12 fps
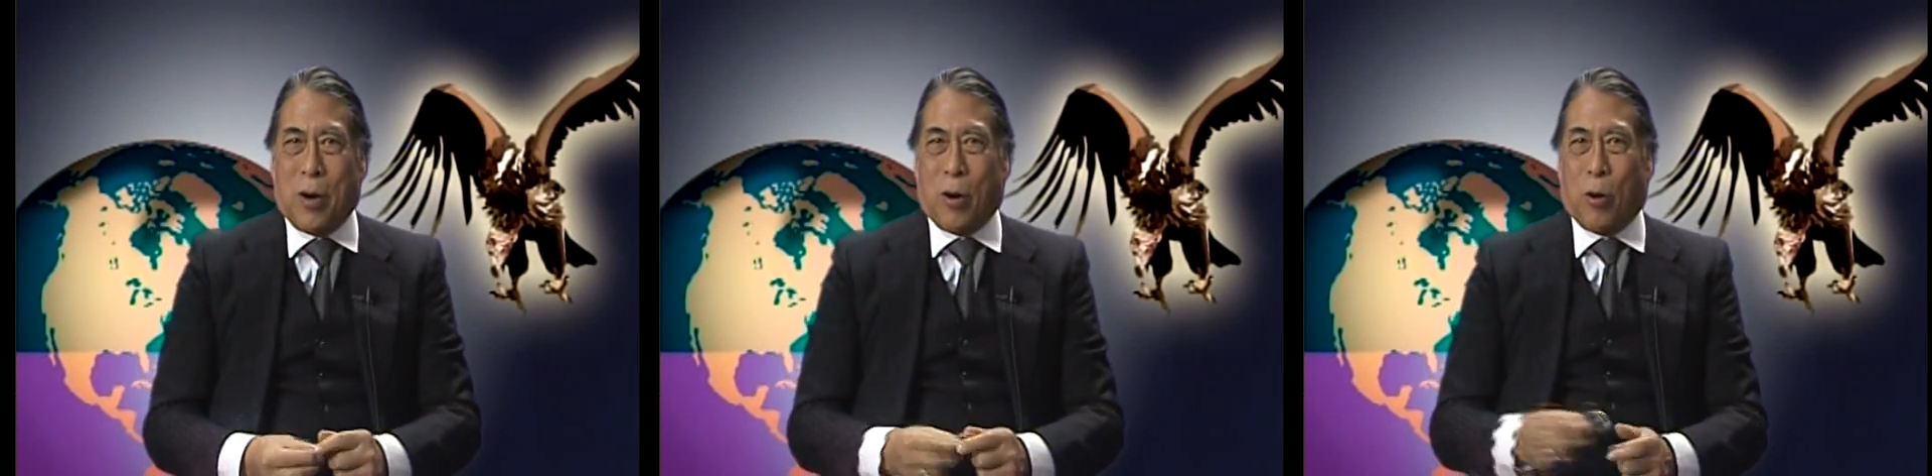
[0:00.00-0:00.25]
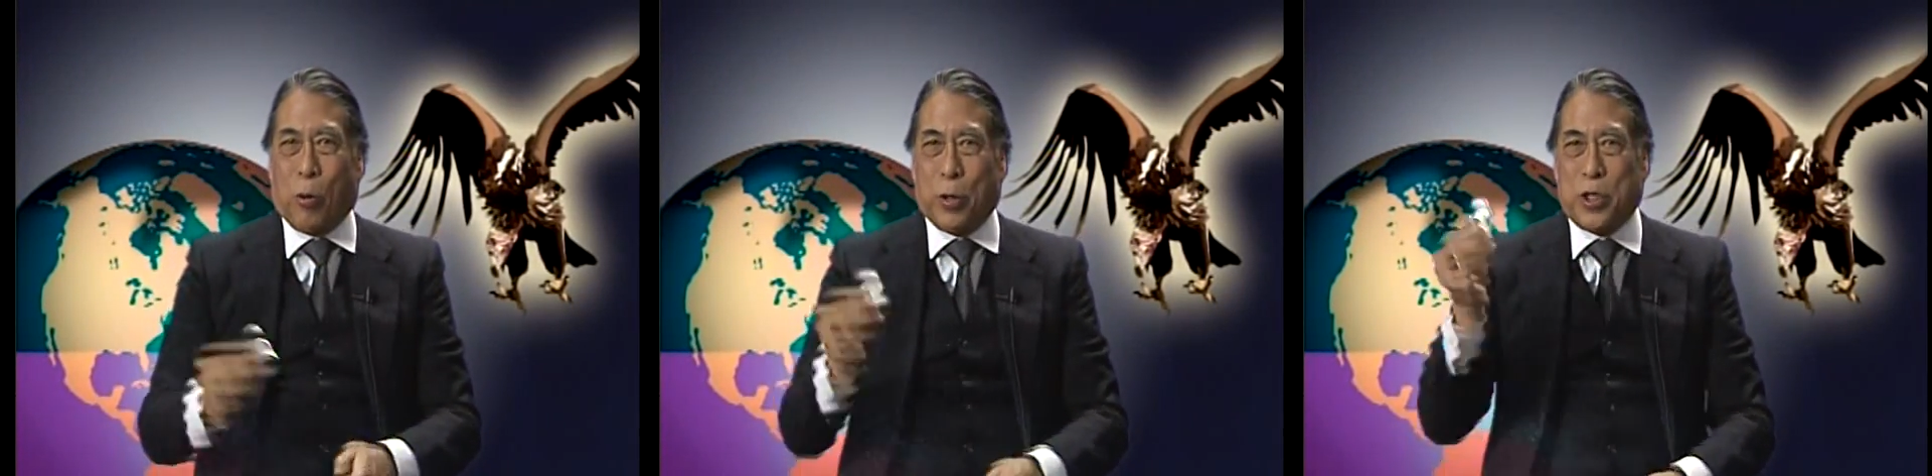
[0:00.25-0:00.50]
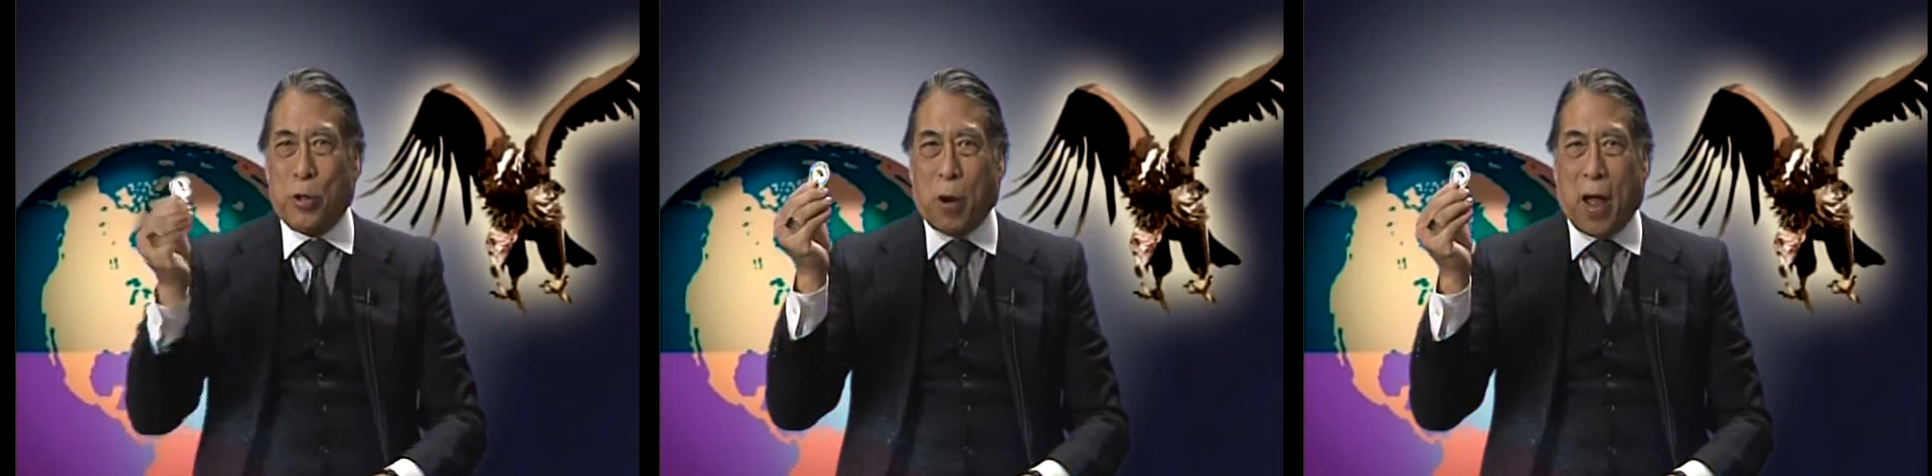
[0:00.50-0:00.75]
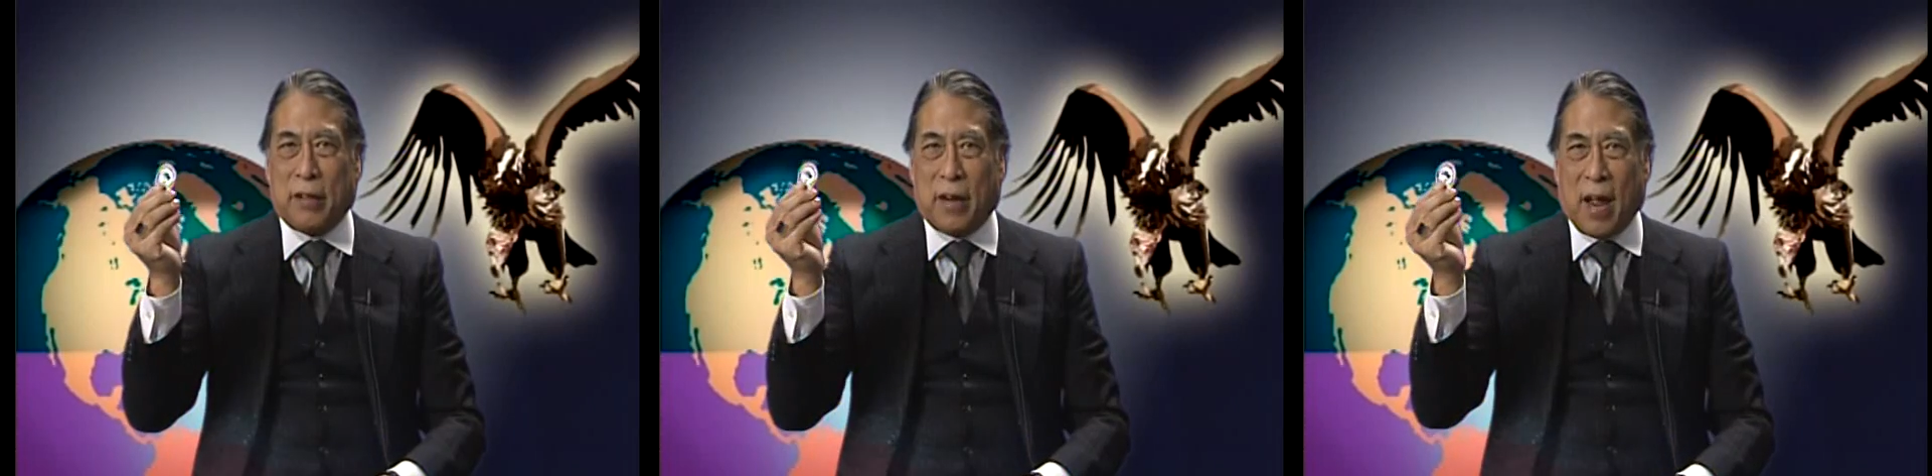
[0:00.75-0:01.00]
Or would you
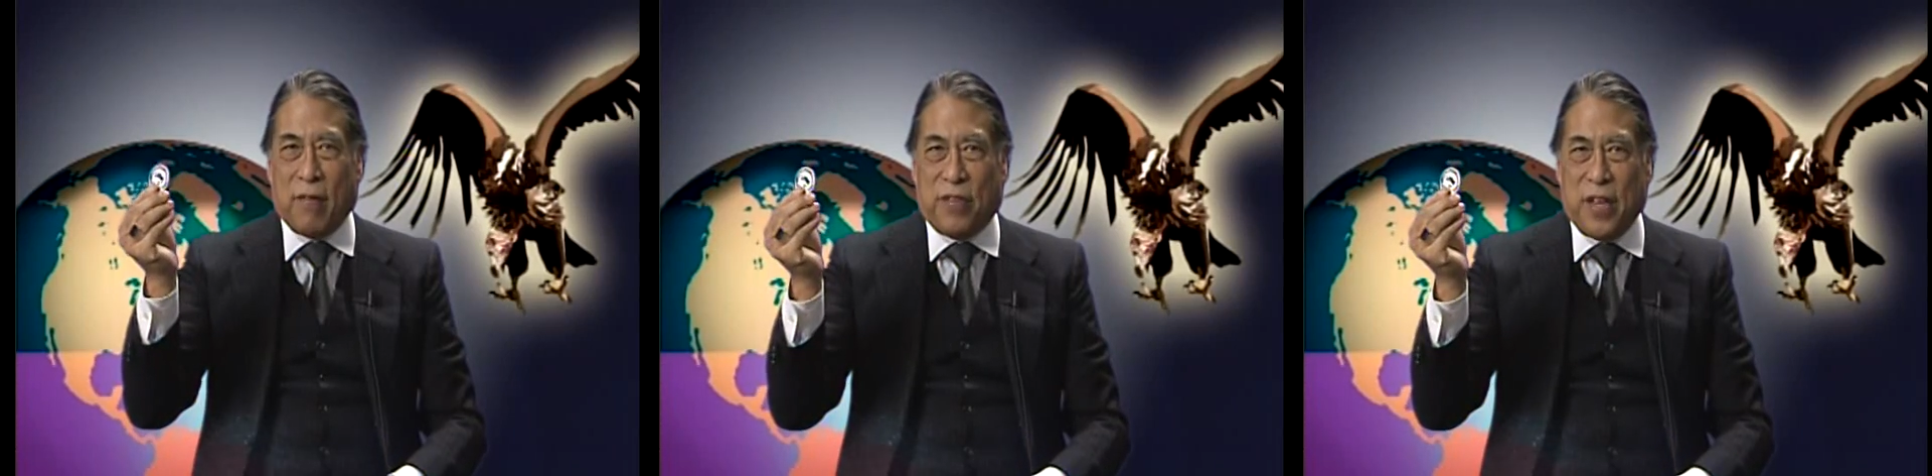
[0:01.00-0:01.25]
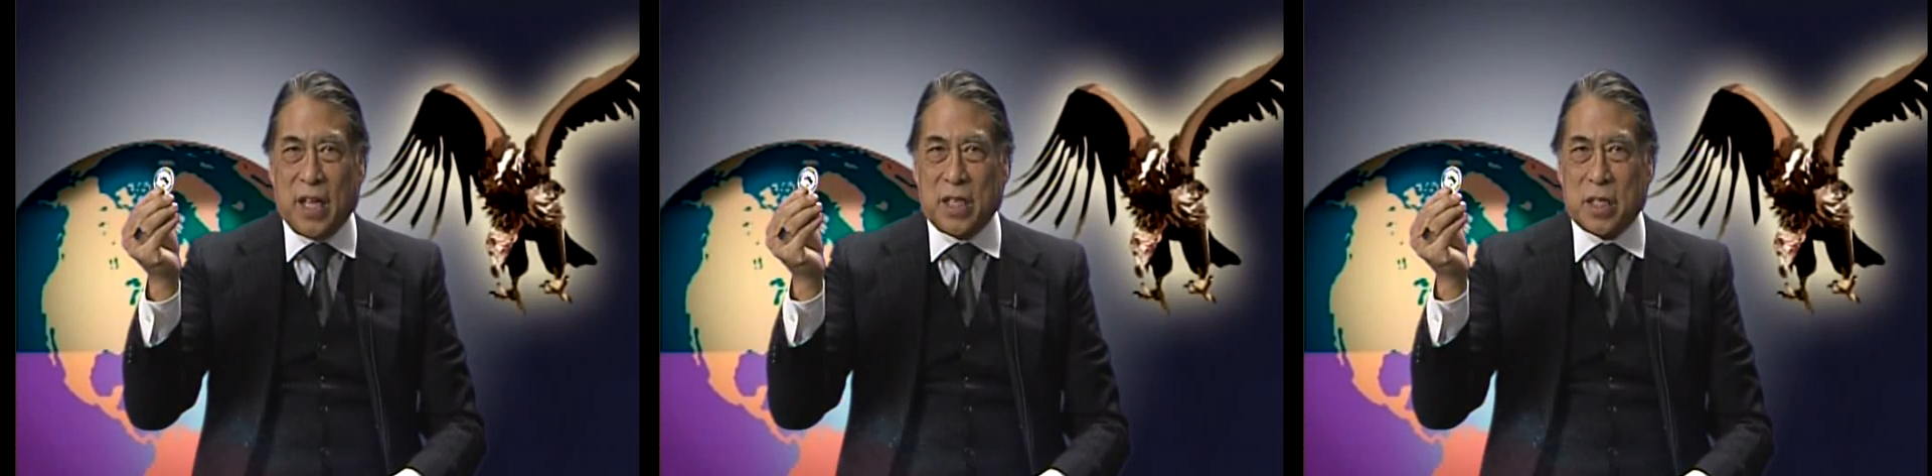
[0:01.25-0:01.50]
rather have this